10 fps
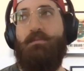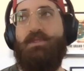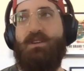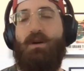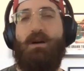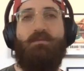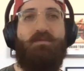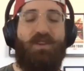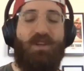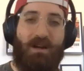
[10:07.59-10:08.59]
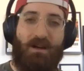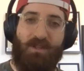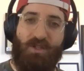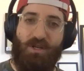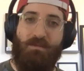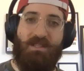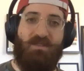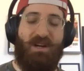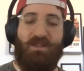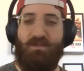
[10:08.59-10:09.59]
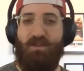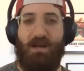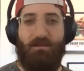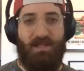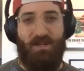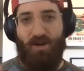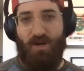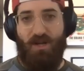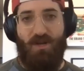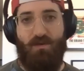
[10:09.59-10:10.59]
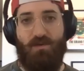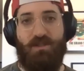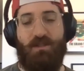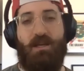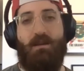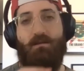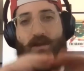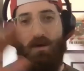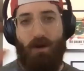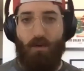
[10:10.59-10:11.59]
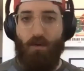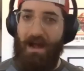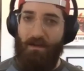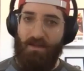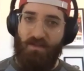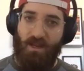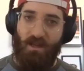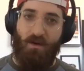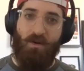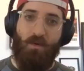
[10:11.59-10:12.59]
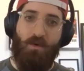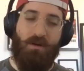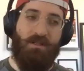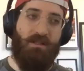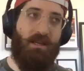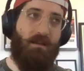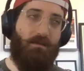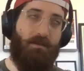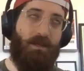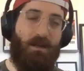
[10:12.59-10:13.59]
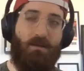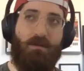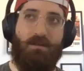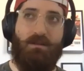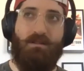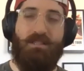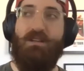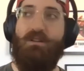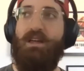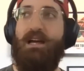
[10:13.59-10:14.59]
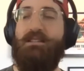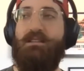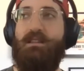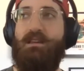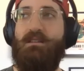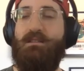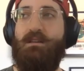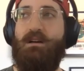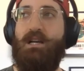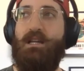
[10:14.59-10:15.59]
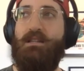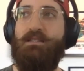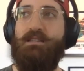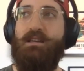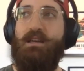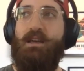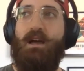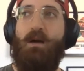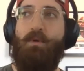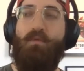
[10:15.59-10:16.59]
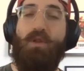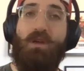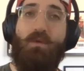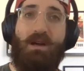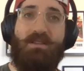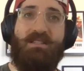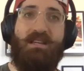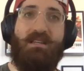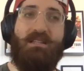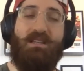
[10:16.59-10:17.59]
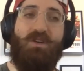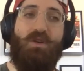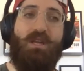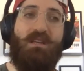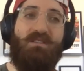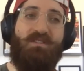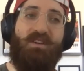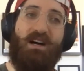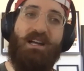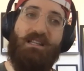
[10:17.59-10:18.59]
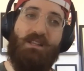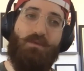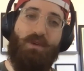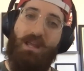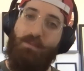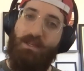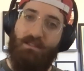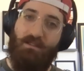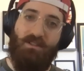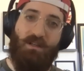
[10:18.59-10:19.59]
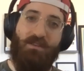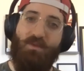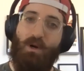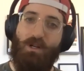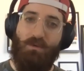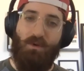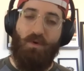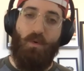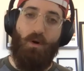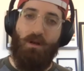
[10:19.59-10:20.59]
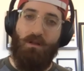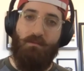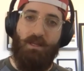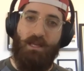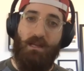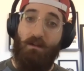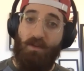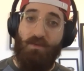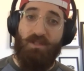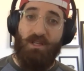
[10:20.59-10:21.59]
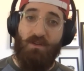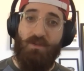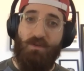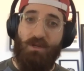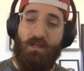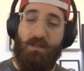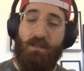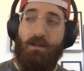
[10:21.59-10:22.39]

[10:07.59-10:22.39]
So figure out the treatments, figure out the frames that you're going to use to like, you know, go around the video in order to like, you know, signal that to the audience. But really what I would say is like you need to find like the right pieces of software to record the interviews that you're doing.